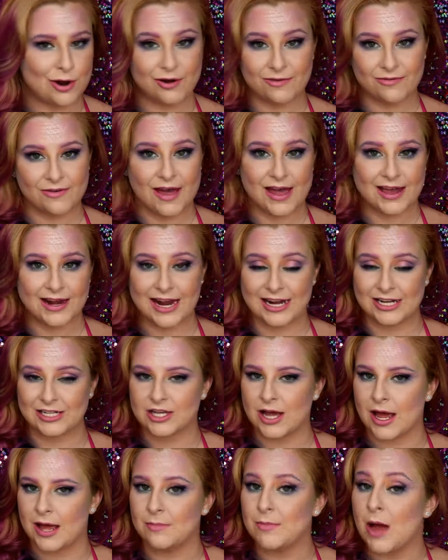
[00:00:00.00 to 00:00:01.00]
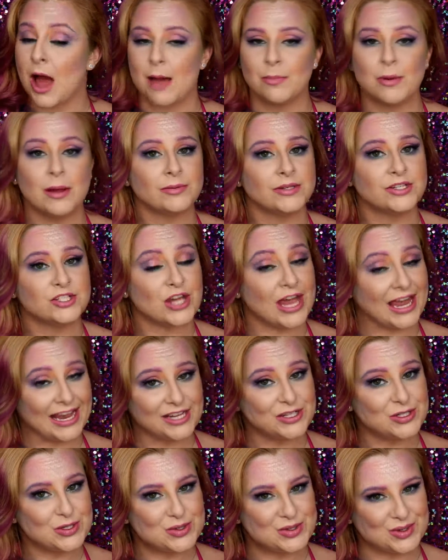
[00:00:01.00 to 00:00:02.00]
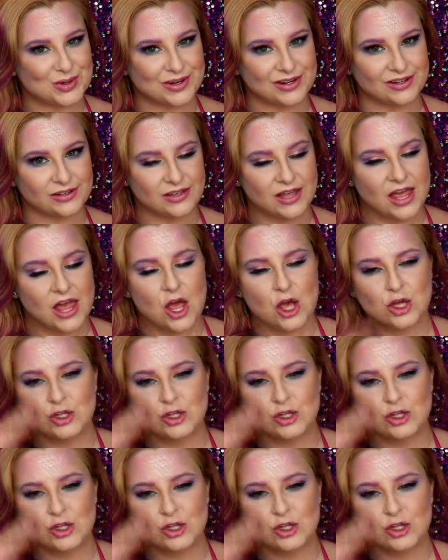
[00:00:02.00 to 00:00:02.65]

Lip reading: notified anytime I publish a tutorial.